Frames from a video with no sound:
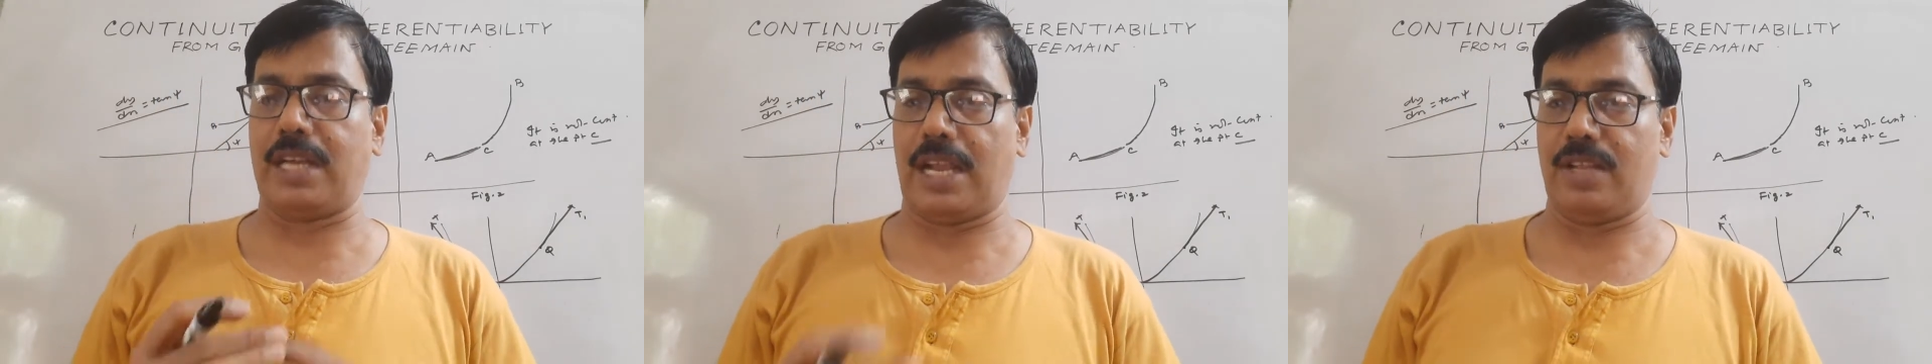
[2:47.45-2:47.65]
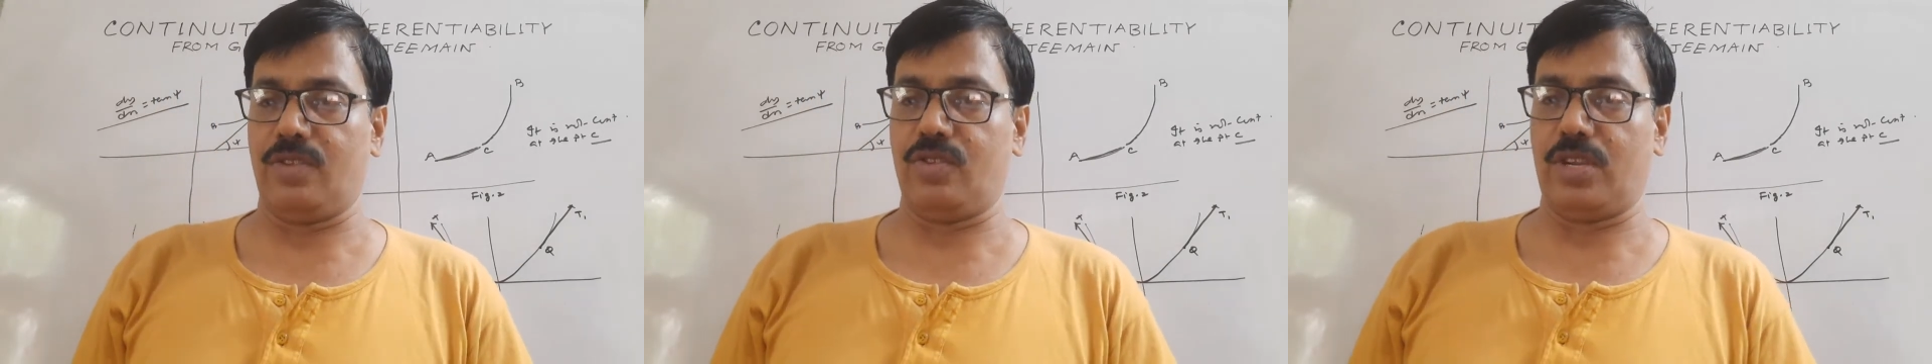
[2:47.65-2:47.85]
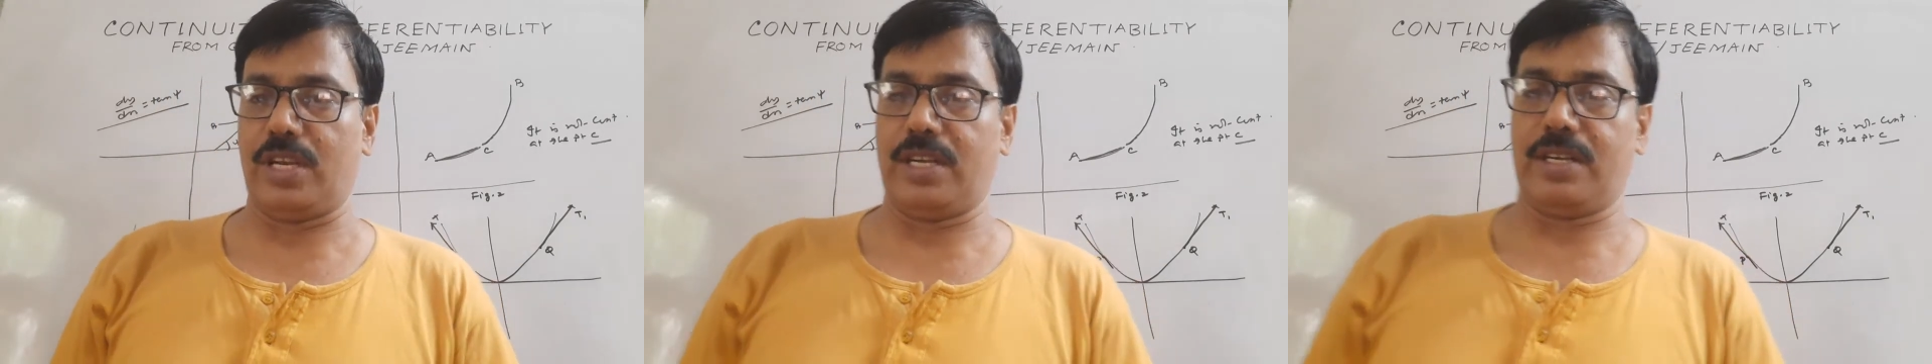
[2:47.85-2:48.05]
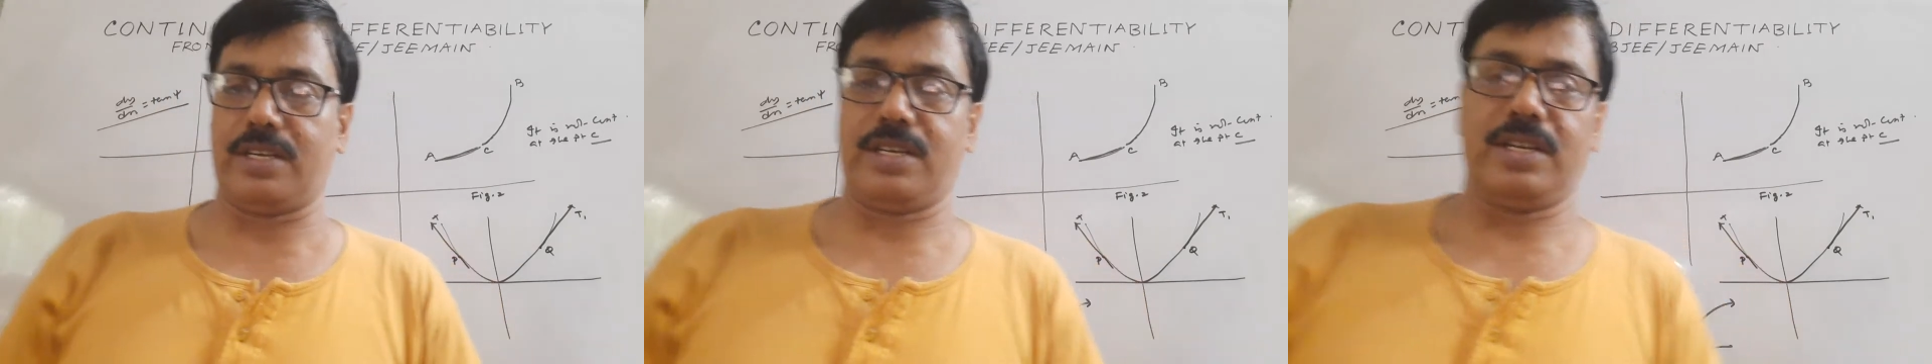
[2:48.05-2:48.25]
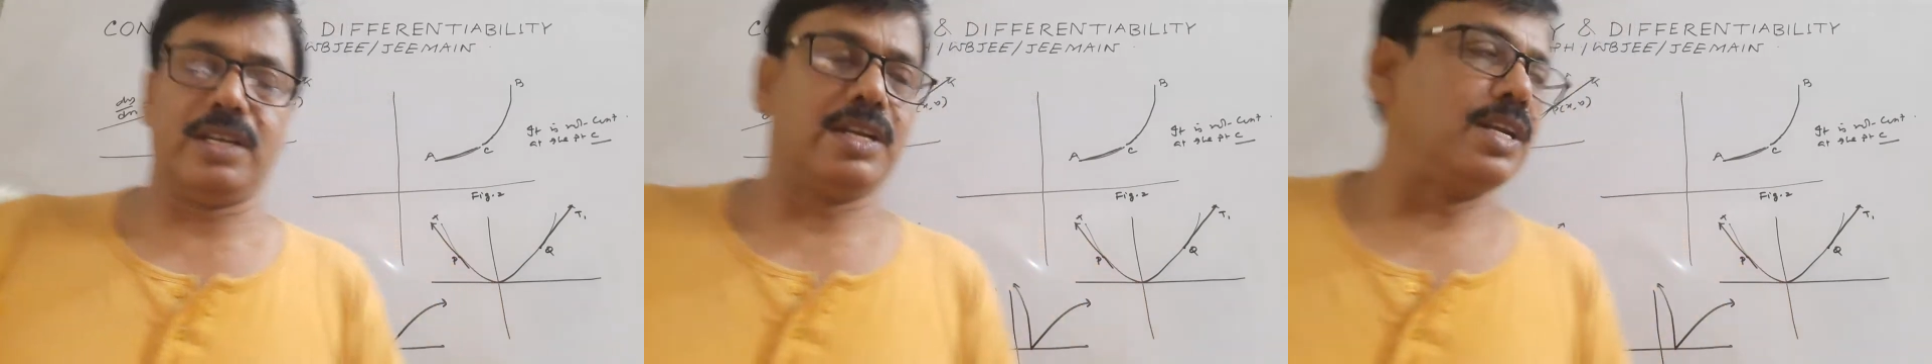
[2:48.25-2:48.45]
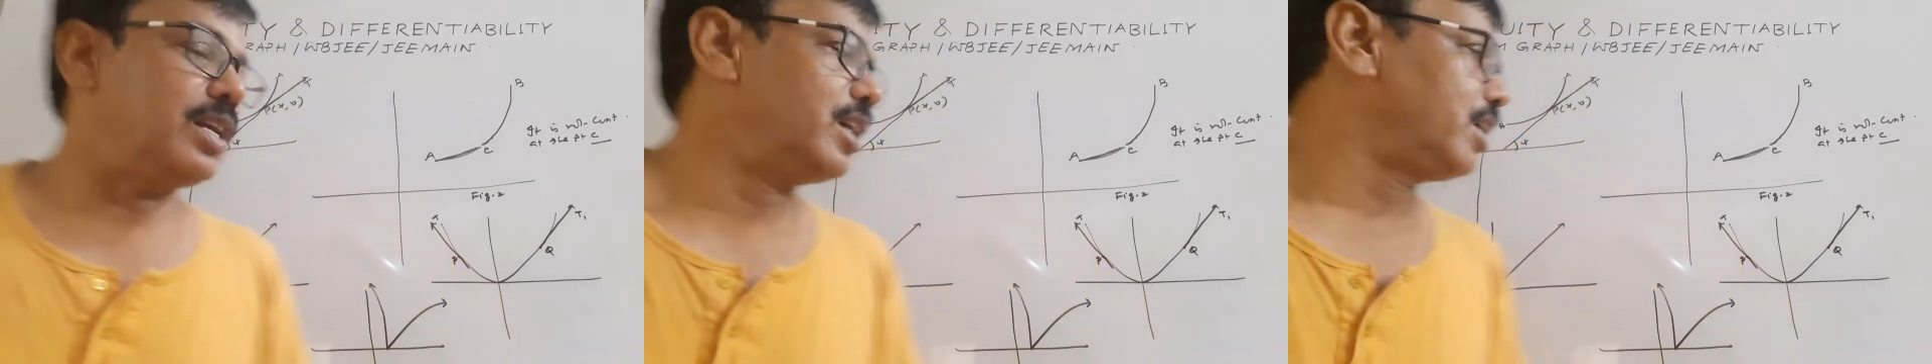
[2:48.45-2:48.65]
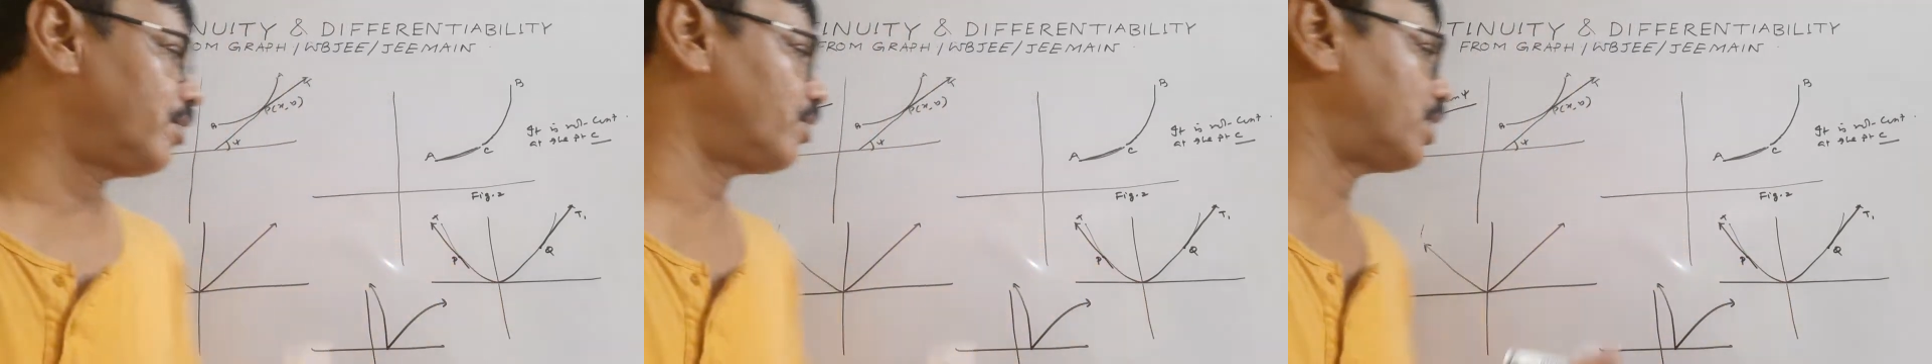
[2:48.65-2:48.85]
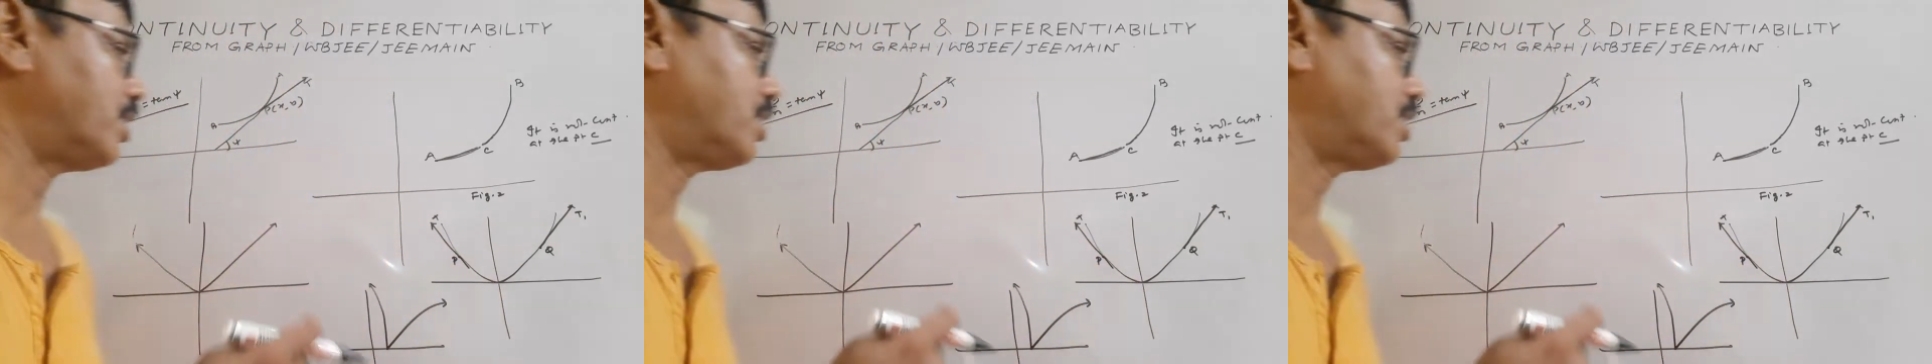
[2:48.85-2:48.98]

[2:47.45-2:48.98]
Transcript: tangent. That